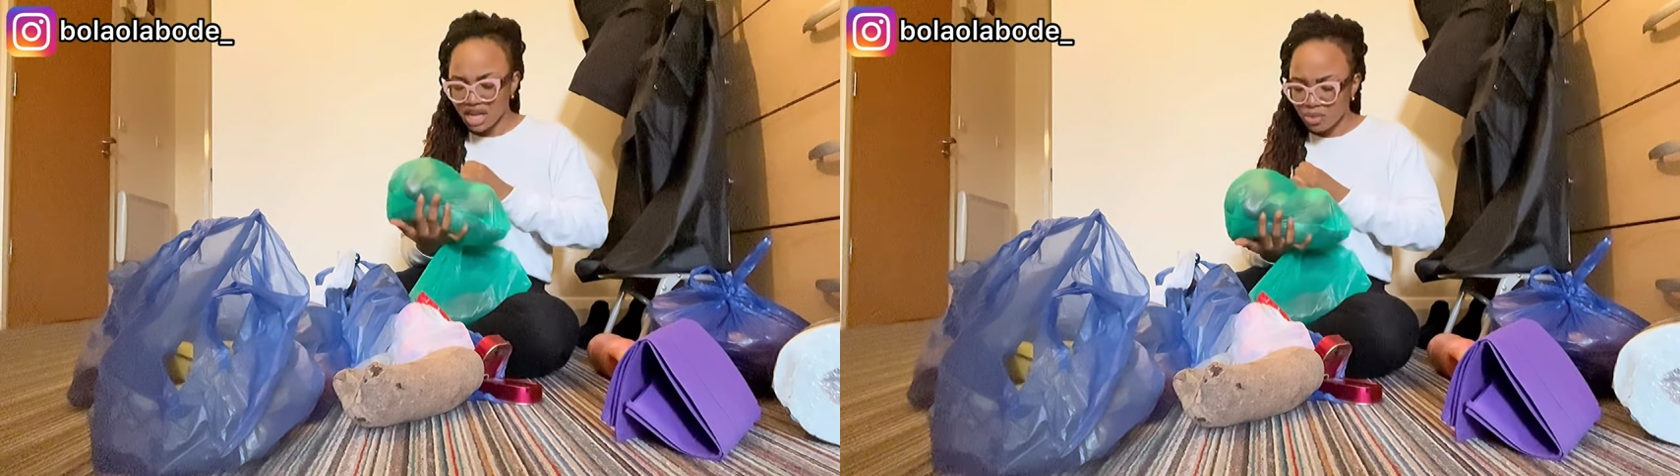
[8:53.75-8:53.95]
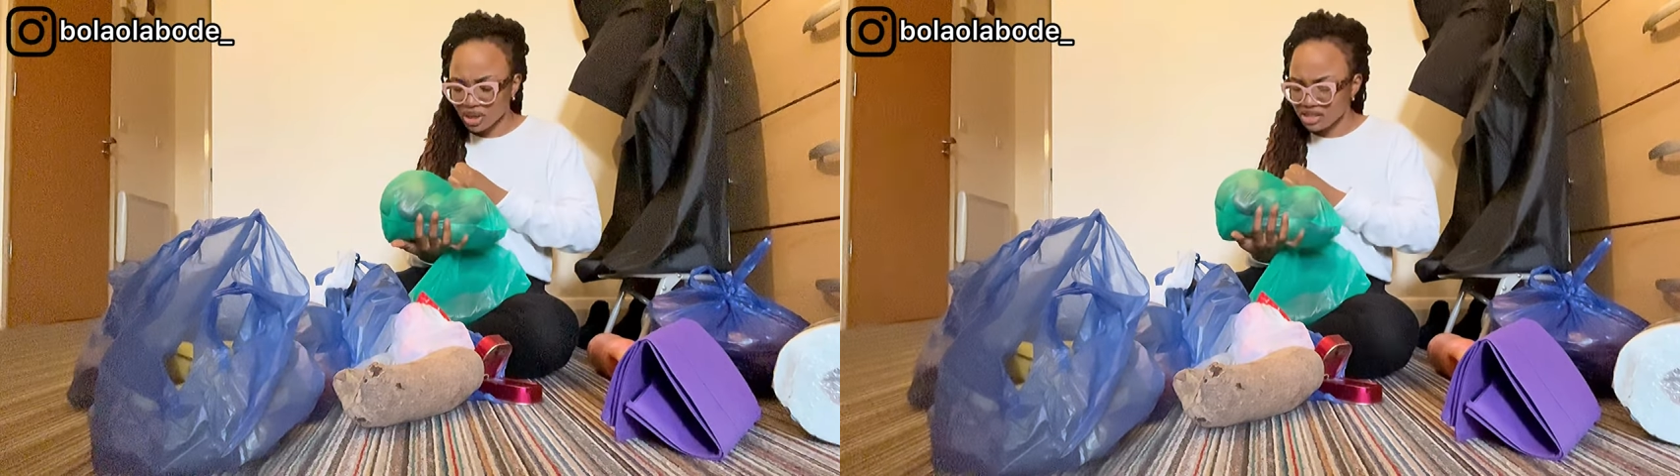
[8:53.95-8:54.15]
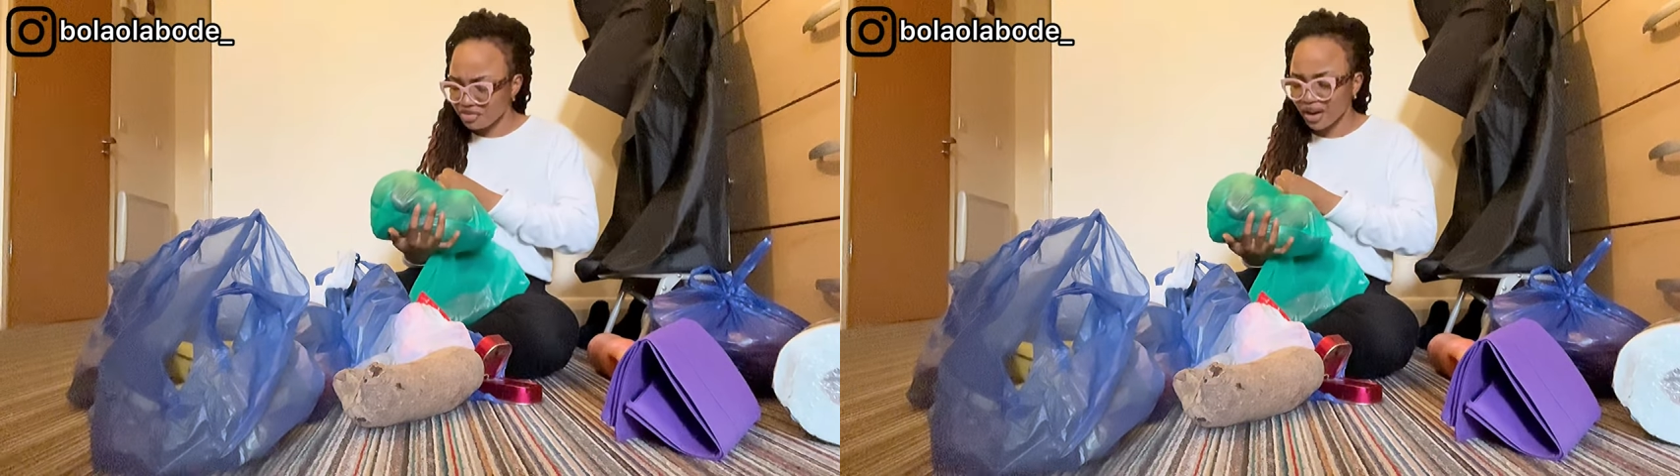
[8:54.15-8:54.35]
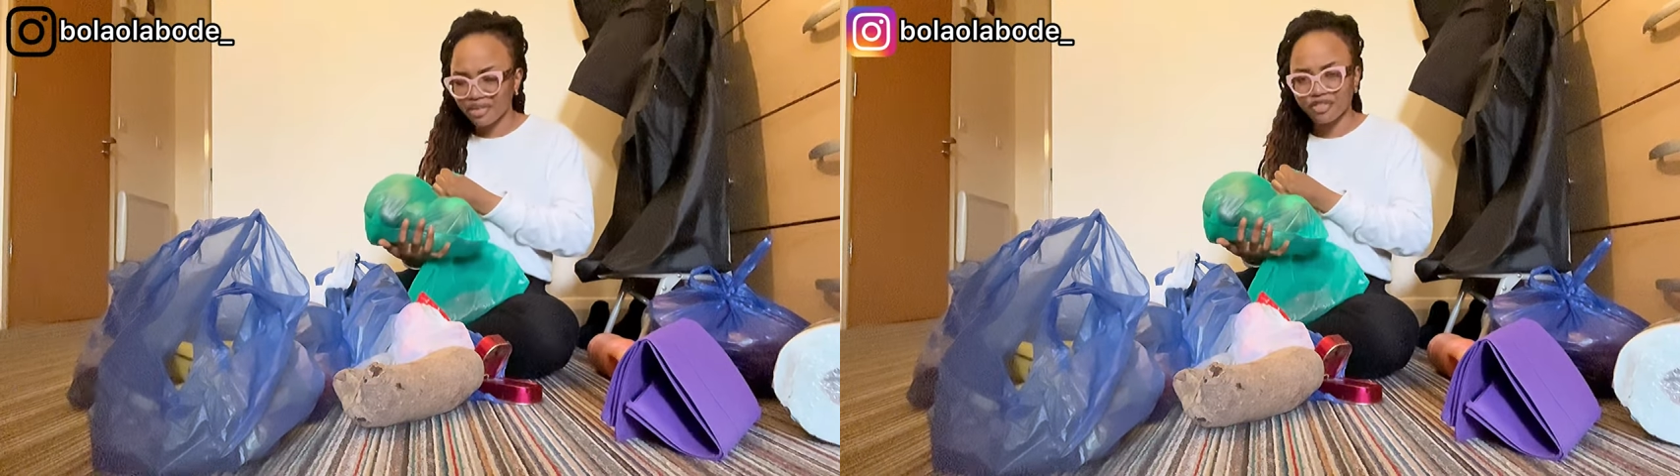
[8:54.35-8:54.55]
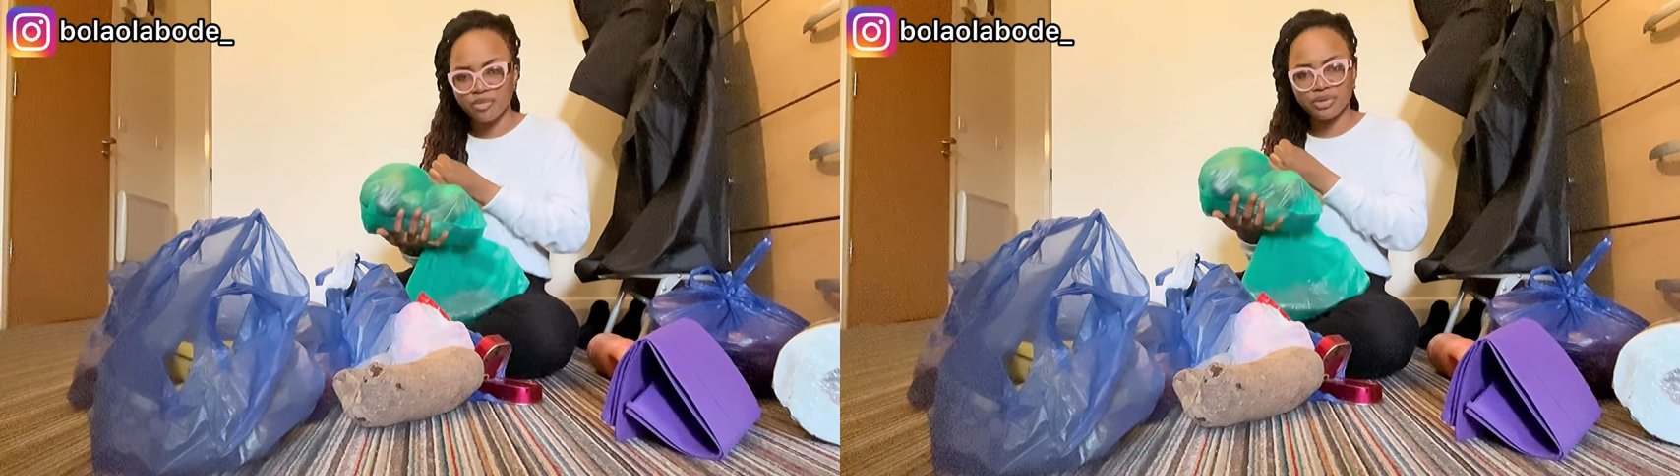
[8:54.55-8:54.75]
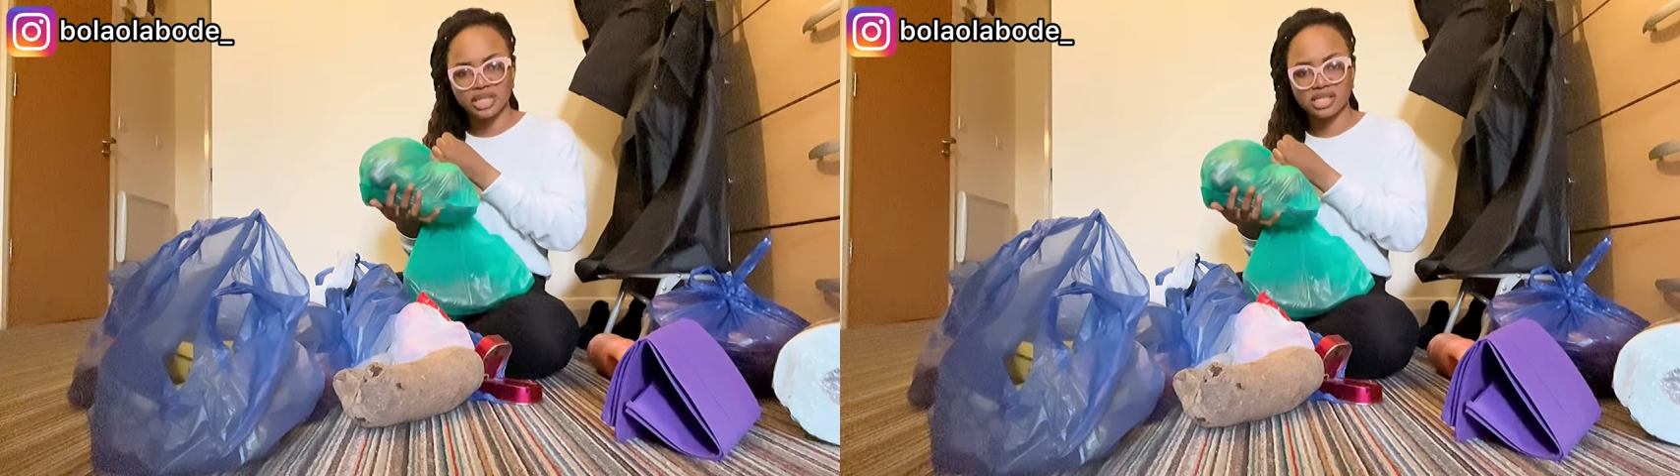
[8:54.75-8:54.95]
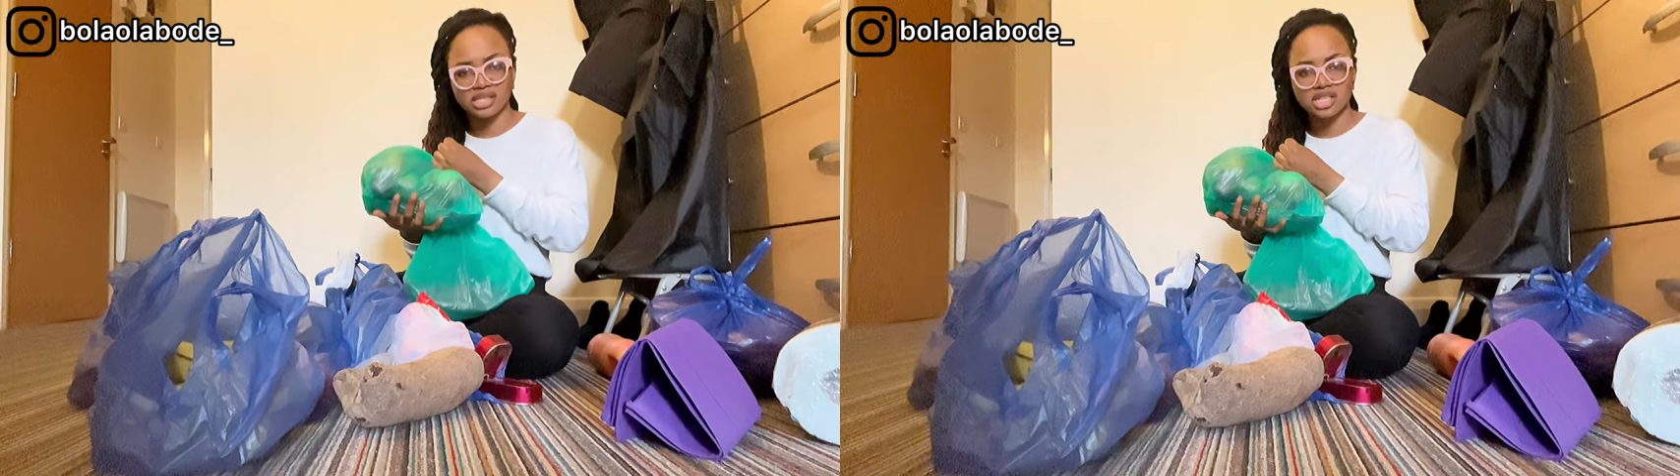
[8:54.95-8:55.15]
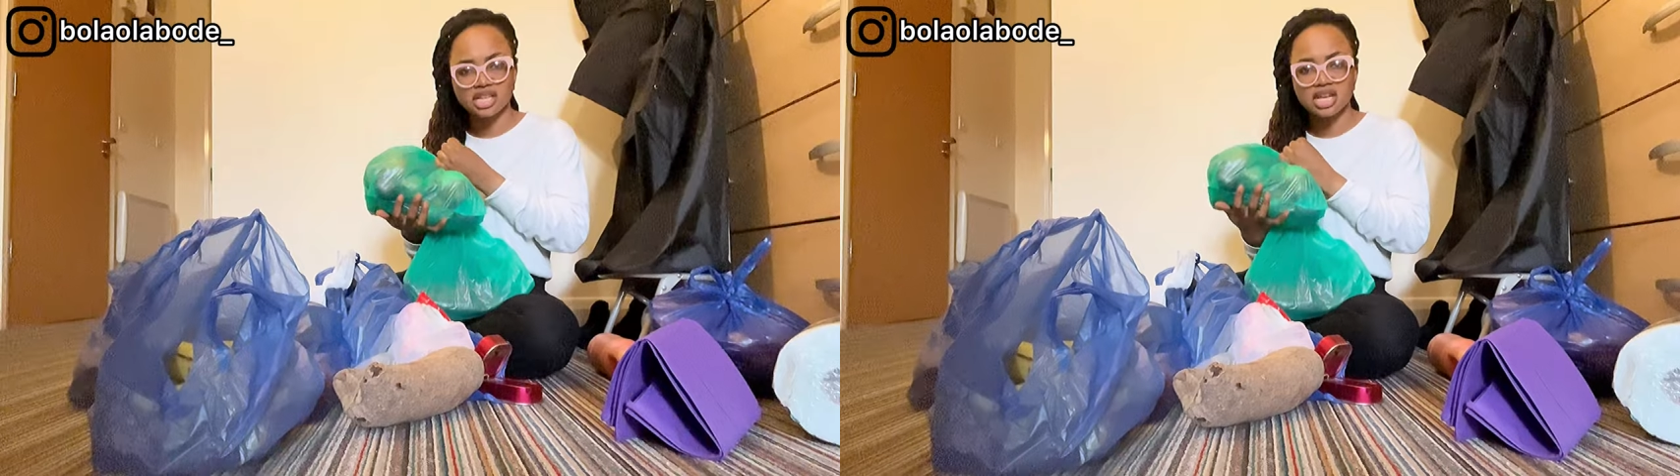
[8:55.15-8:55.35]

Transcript: wasn't far from this